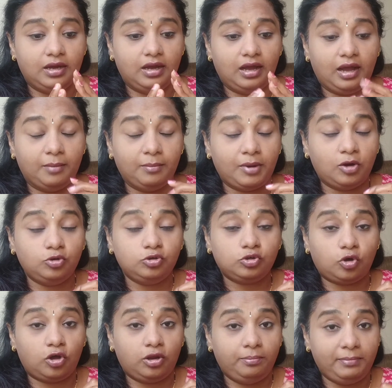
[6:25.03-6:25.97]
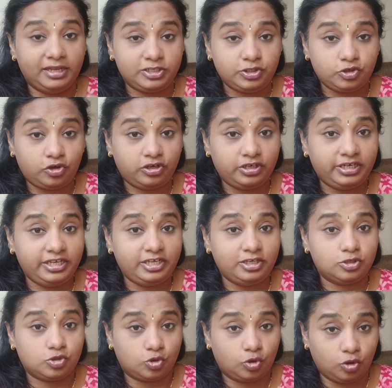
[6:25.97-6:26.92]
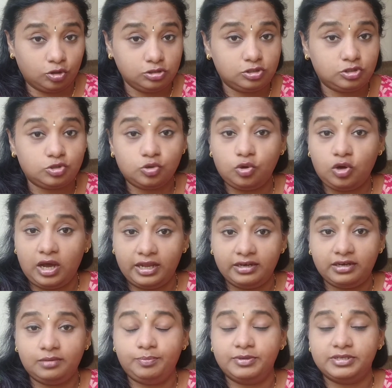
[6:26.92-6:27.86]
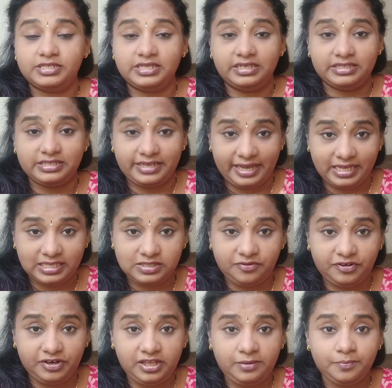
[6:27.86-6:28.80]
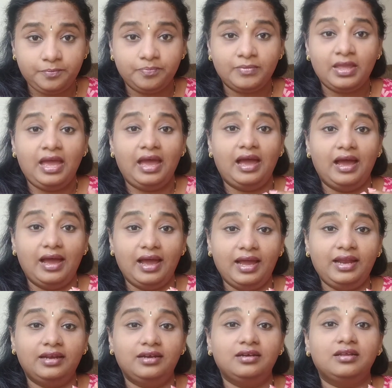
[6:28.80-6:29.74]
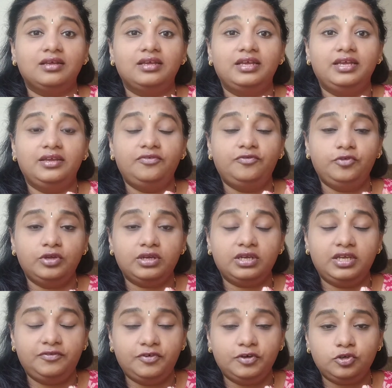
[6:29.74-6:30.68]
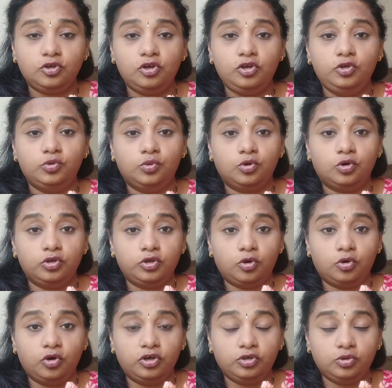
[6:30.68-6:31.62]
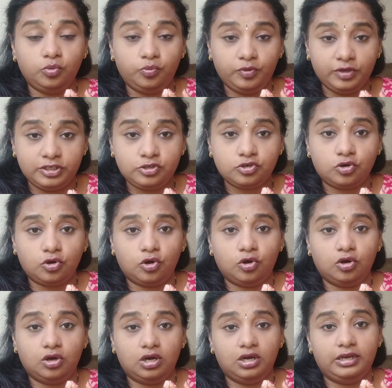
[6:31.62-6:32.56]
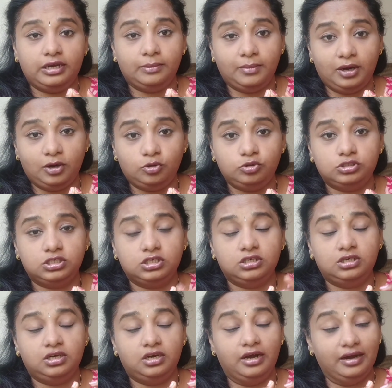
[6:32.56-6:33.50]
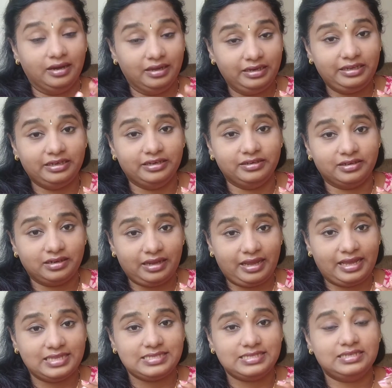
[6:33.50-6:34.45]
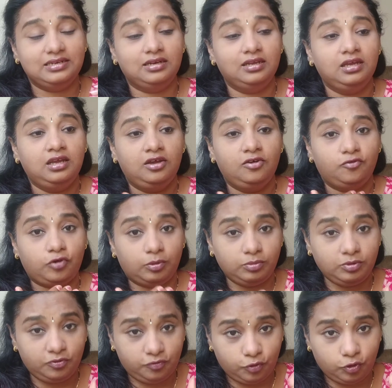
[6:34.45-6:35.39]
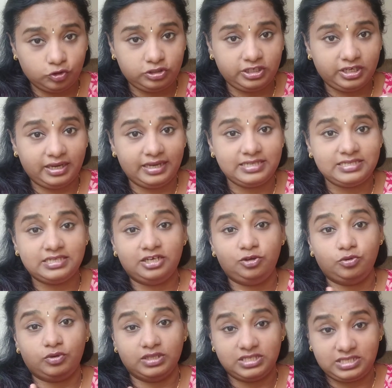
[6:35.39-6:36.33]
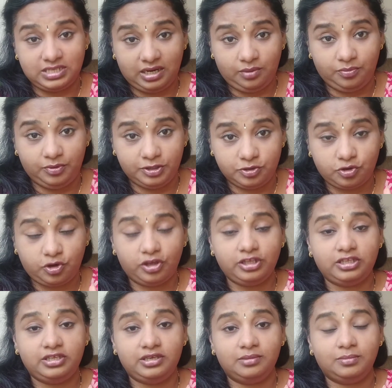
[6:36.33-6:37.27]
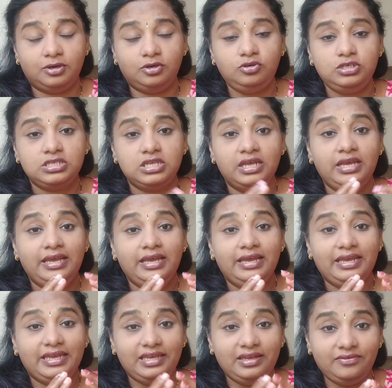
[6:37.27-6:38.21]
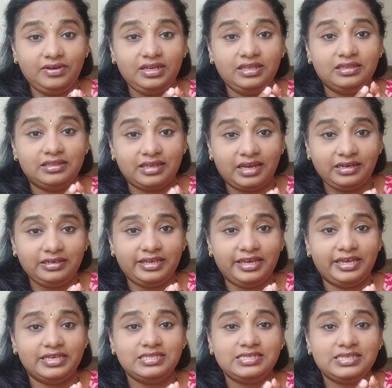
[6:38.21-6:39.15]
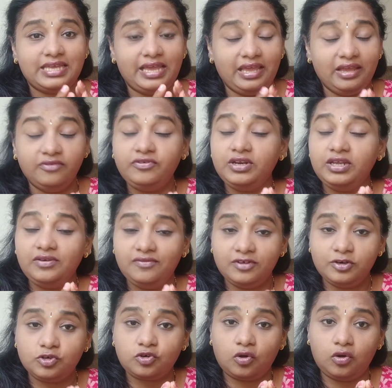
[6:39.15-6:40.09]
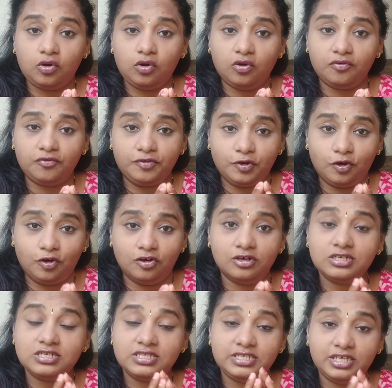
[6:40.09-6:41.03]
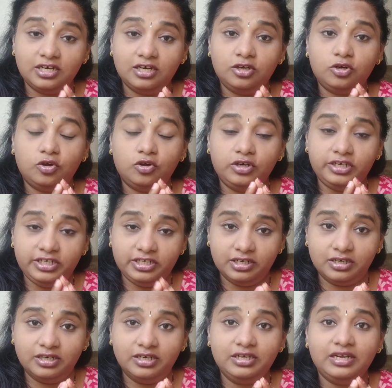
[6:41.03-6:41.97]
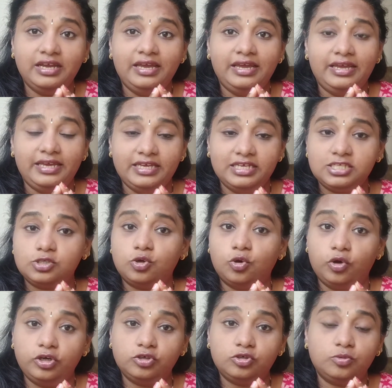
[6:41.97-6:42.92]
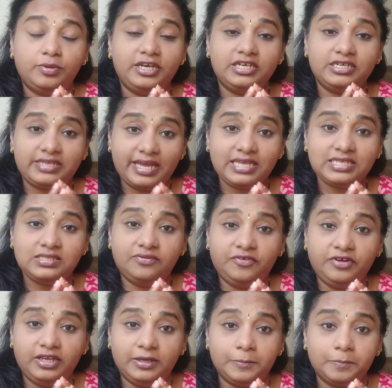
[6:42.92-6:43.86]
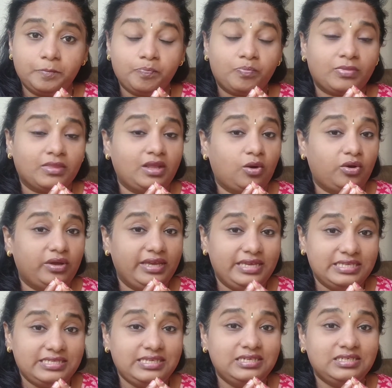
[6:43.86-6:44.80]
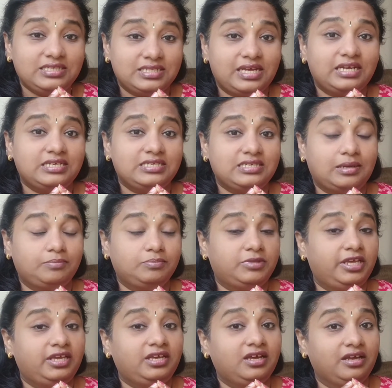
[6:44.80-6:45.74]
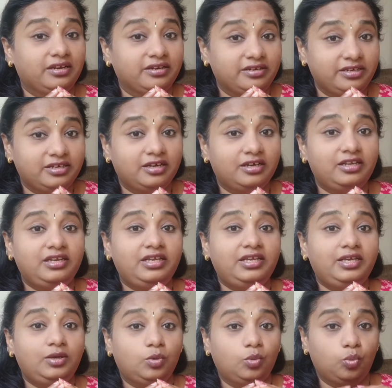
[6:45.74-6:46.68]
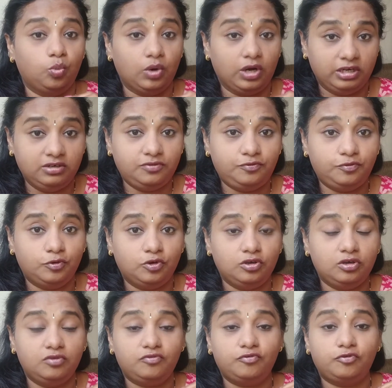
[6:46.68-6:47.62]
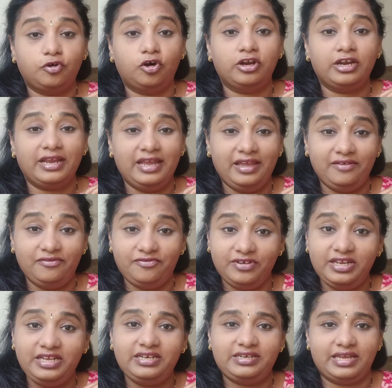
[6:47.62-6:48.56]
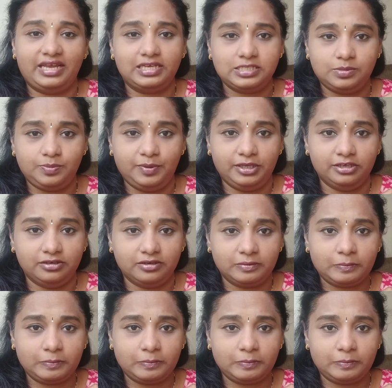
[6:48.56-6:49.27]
amount on maturity is also 100% tax free. And if at all you're going to withdraw an amount earlier, as in from the 4th year, I said you can start withdrawing the amounts. Even in that case, every withdrawal of yours year on year is going to be tax free. Now, isn't that something really wonderful for every taxpayer?